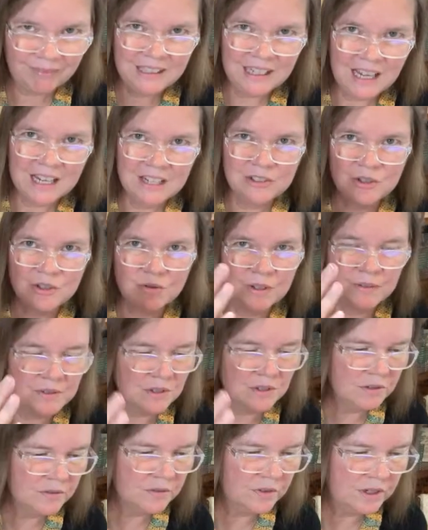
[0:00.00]
Kind of drifts
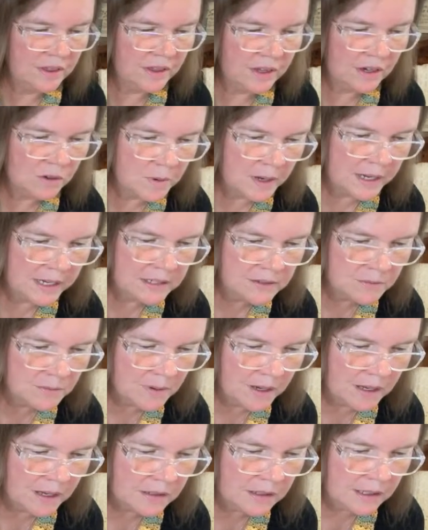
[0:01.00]
over their way as
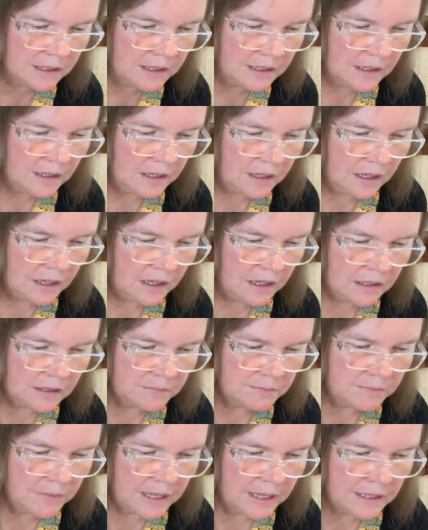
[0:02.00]
well.
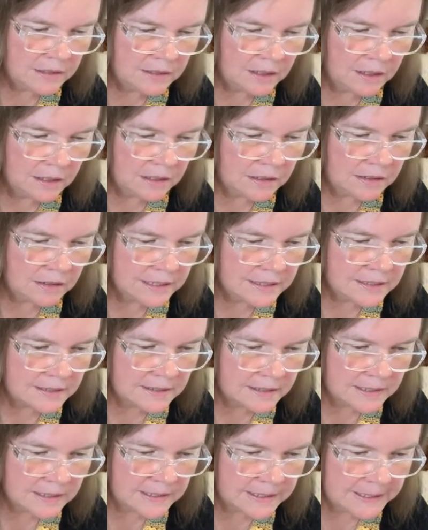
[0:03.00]
Let's
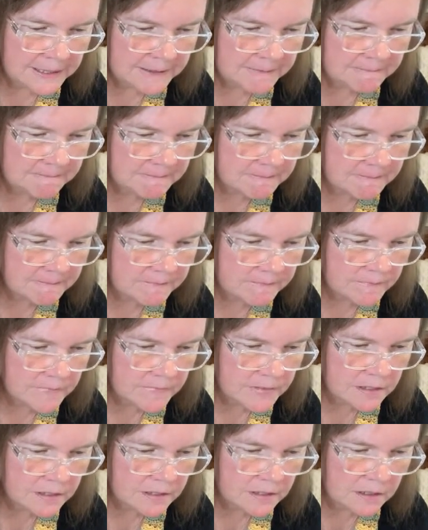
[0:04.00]
see.
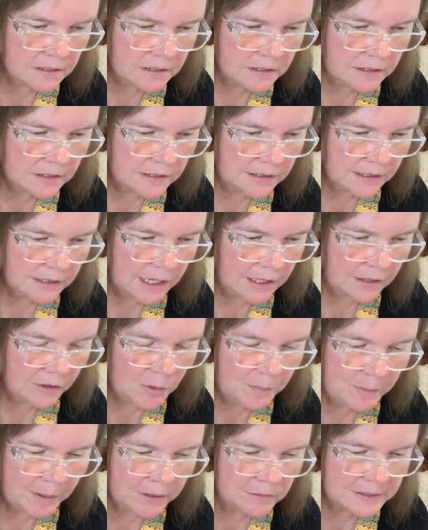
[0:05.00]
I
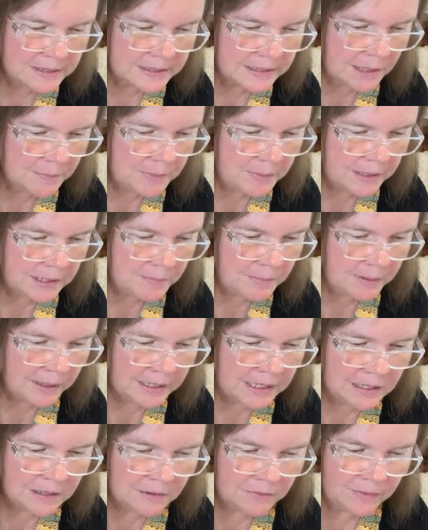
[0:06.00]
hope I don't skip
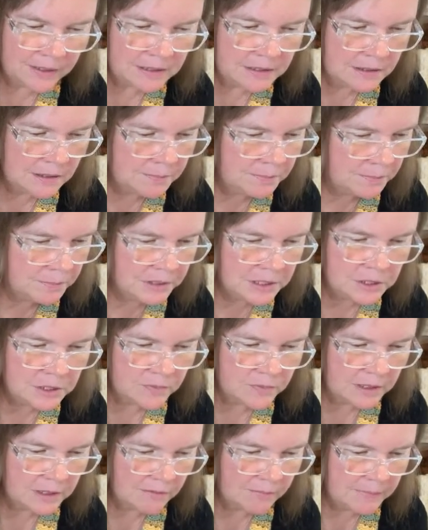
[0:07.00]
anybody, and if I did, please
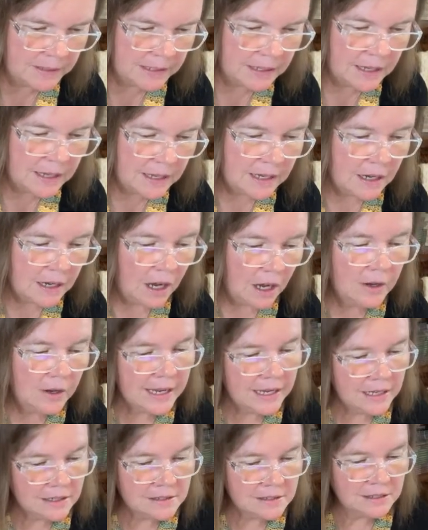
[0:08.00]
forgive me.
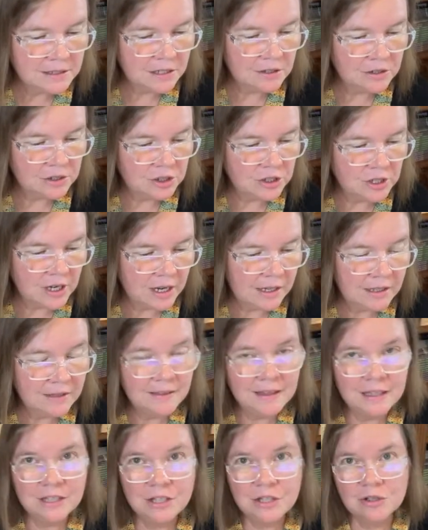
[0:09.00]
Hannah's in our chat.
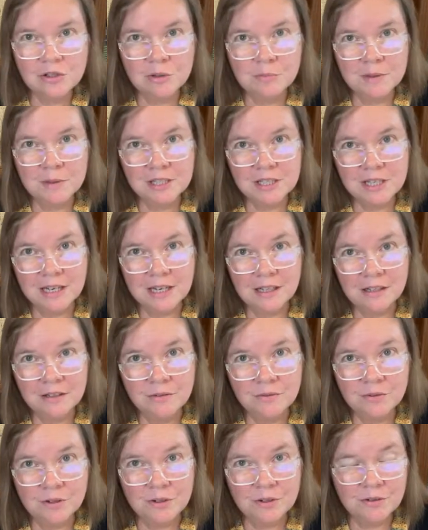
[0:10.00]
Thank you so much, Hannah,
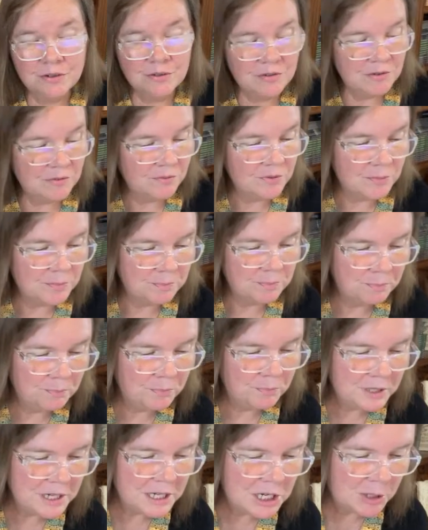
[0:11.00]
for
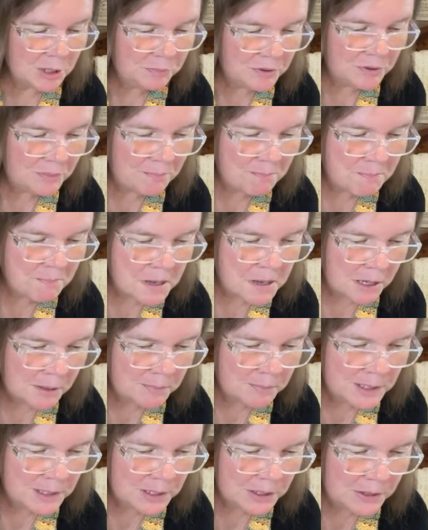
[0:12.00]
putting up with Mom
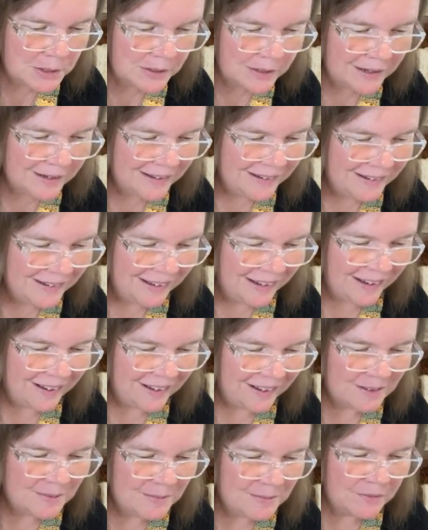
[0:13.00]
here,
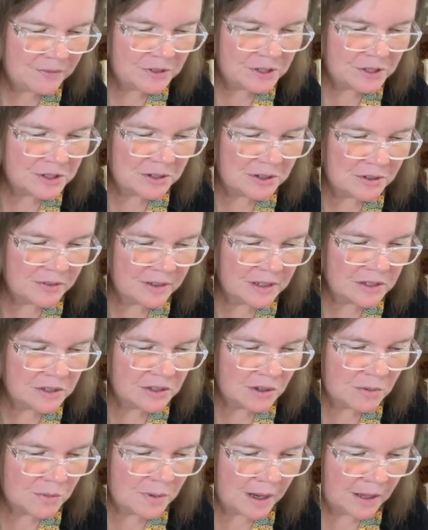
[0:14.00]
and for serving
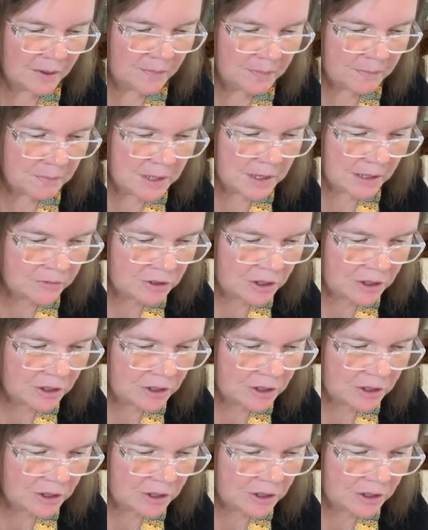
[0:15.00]
so well. We have